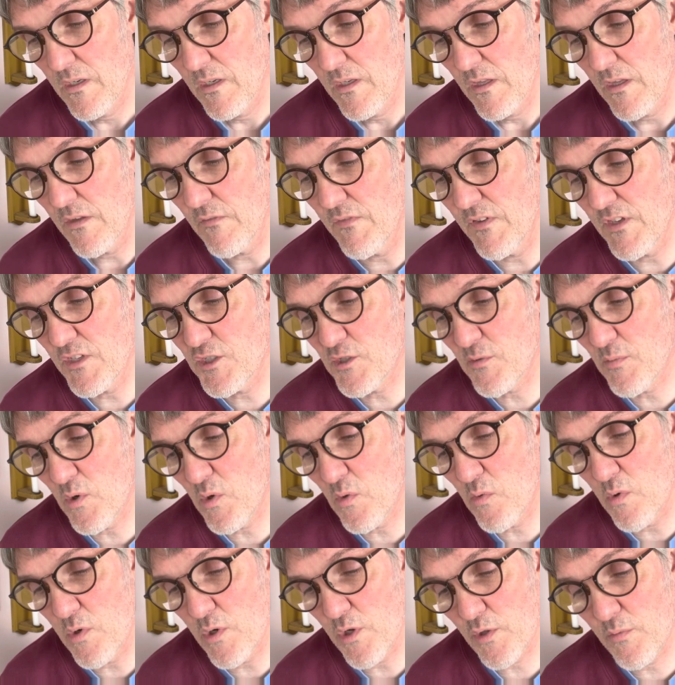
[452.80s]
The visible
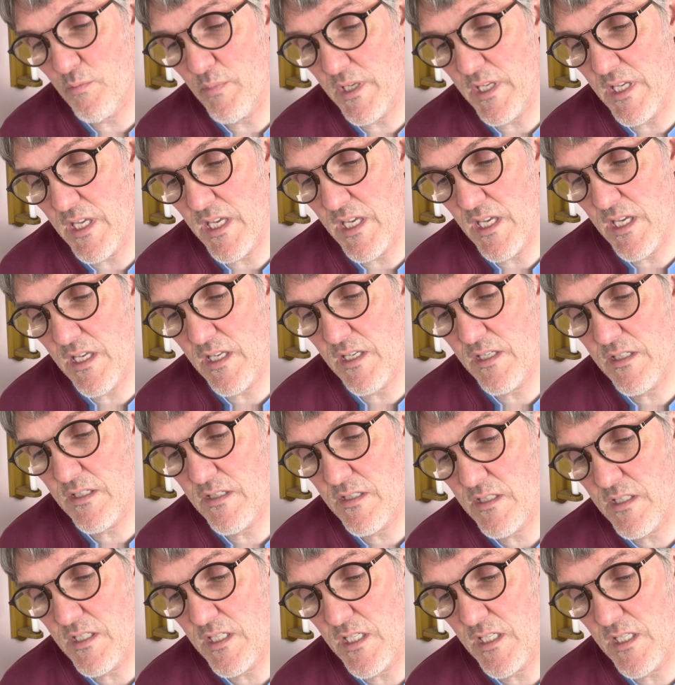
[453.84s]
world began to
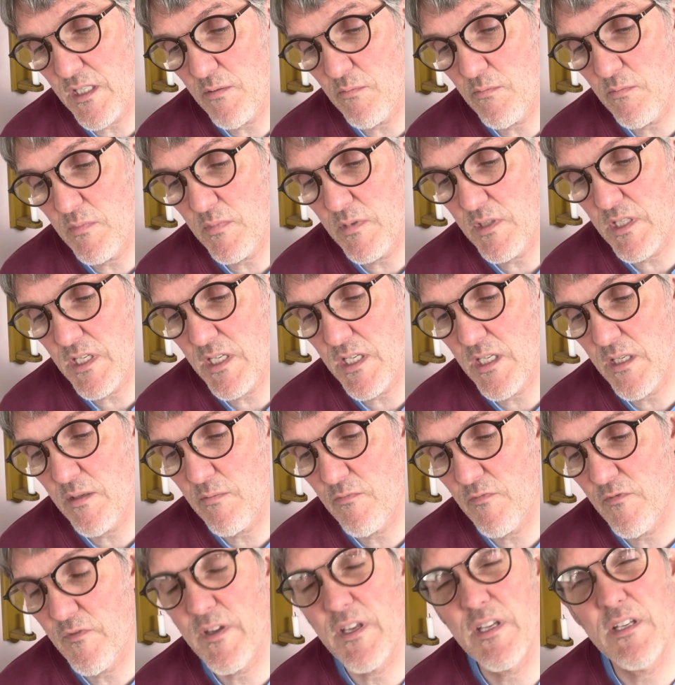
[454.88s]
seem to
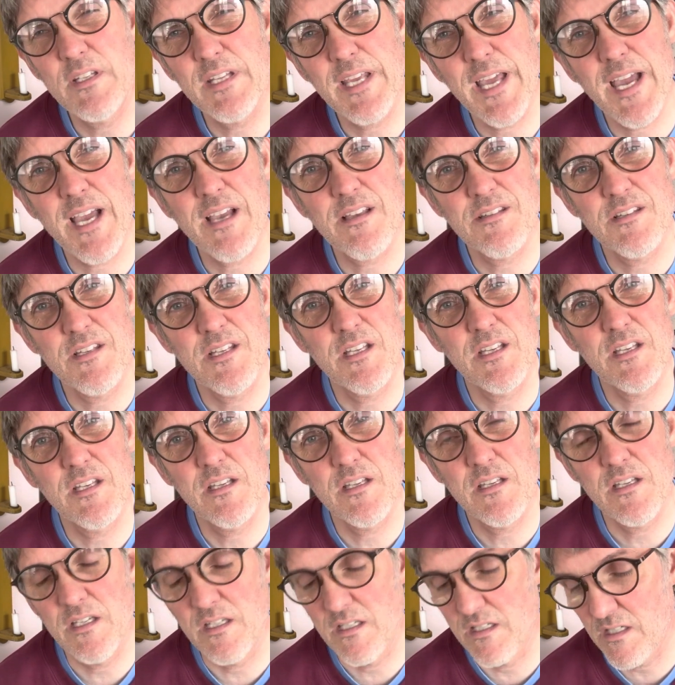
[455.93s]
him fantastic
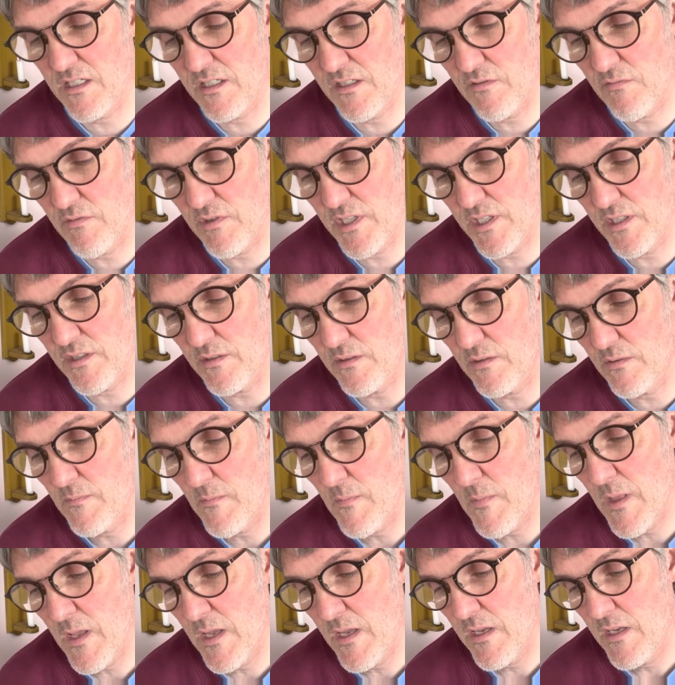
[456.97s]
and unreal.
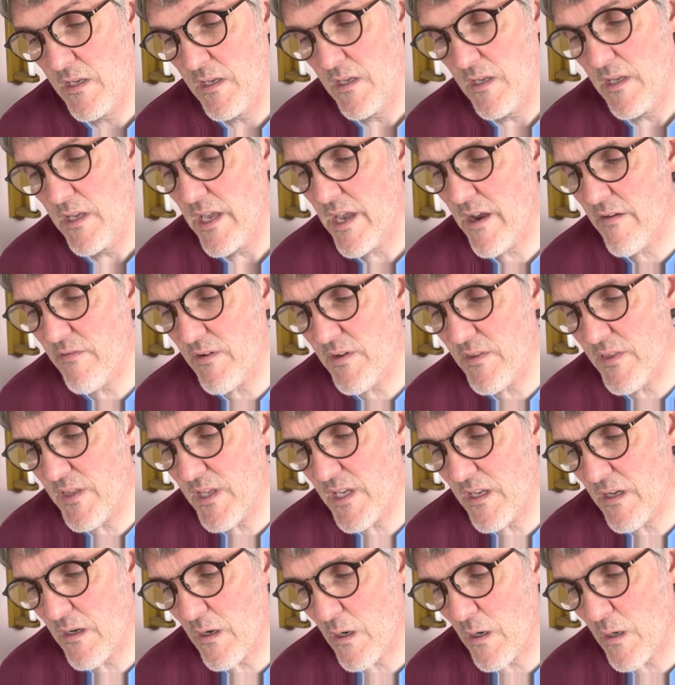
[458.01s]

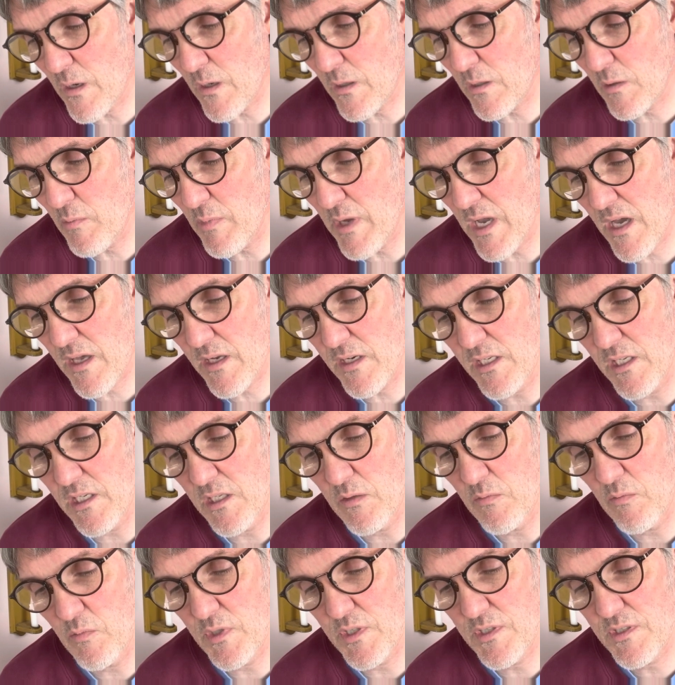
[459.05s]
Everything all about
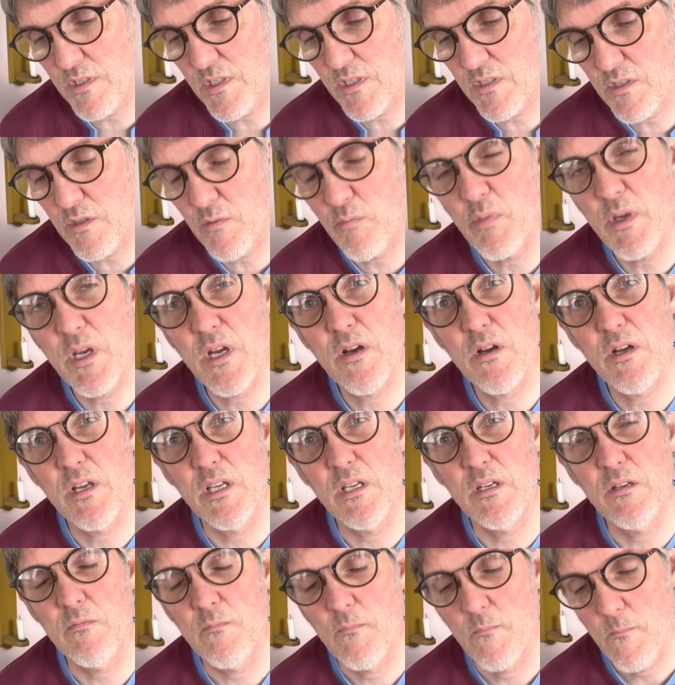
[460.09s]
him was
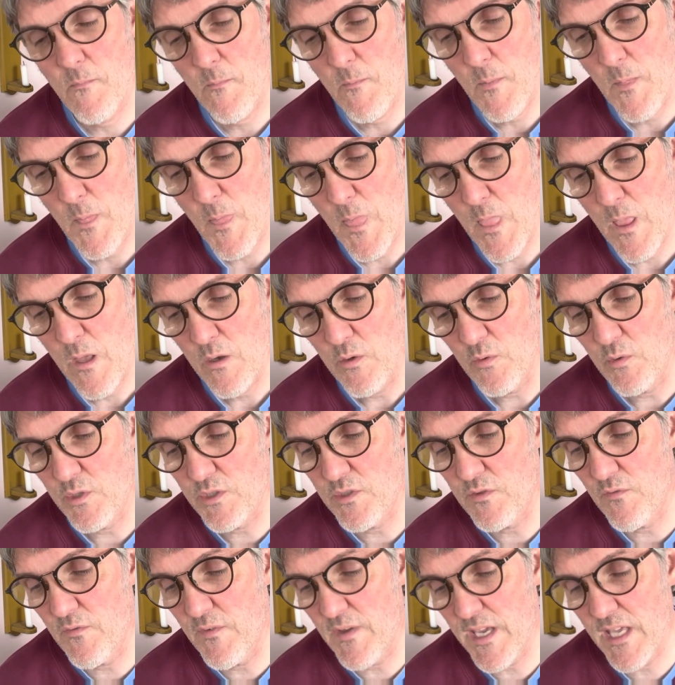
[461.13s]
disappearing, was
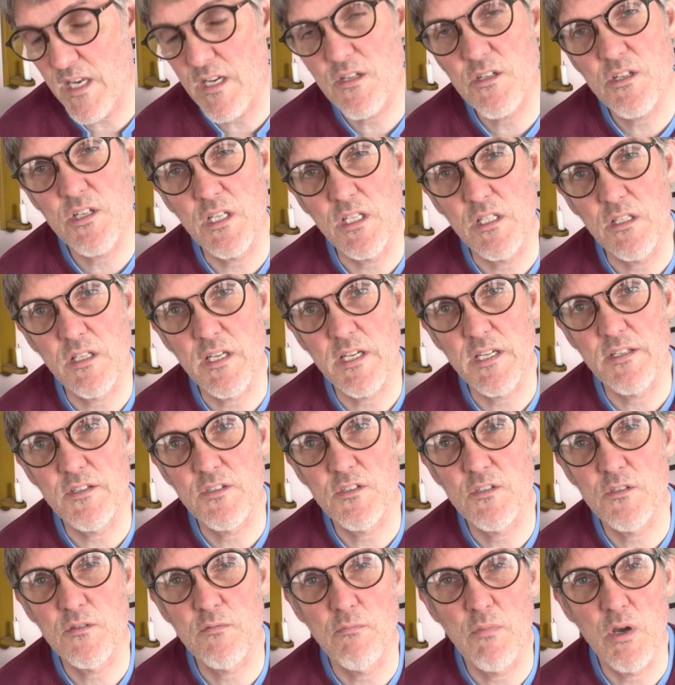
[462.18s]
vanishing like
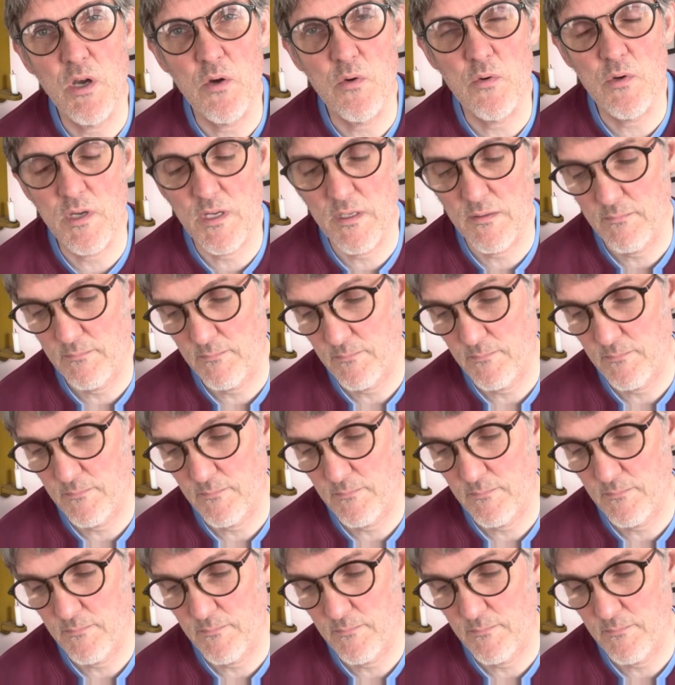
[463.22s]
smoke,